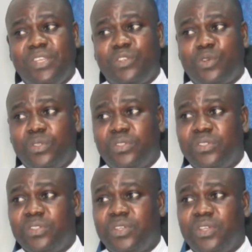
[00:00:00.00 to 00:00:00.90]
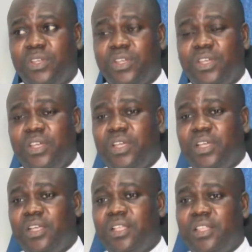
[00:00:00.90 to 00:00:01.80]
the throat,
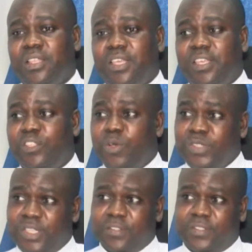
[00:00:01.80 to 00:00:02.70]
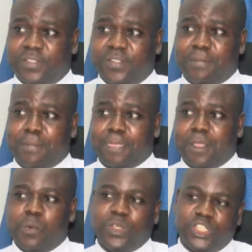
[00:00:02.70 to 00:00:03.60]
the tonsils,
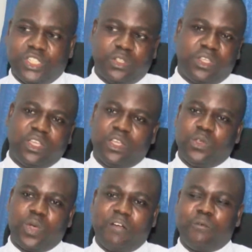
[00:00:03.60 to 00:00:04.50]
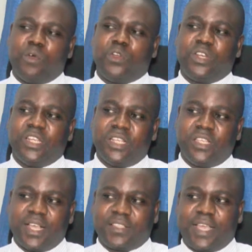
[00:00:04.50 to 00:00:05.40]
which you have one on
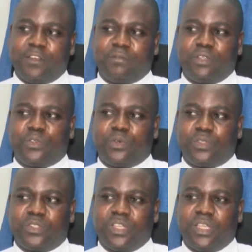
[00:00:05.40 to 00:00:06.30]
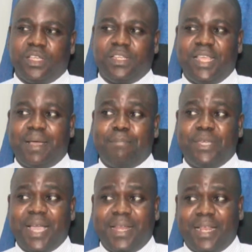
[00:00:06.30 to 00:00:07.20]
either side of the throat, they are
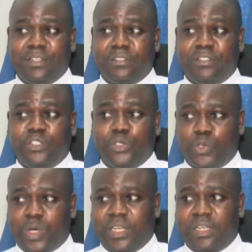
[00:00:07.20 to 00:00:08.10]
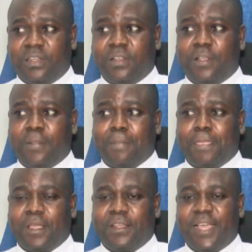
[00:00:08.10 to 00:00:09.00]
bigger than usual.
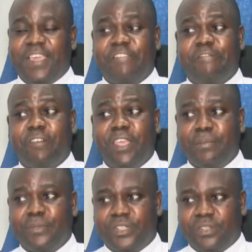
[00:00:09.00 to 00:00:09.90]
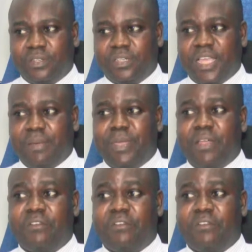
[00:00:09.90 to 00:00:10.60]
They are inflamed, they appear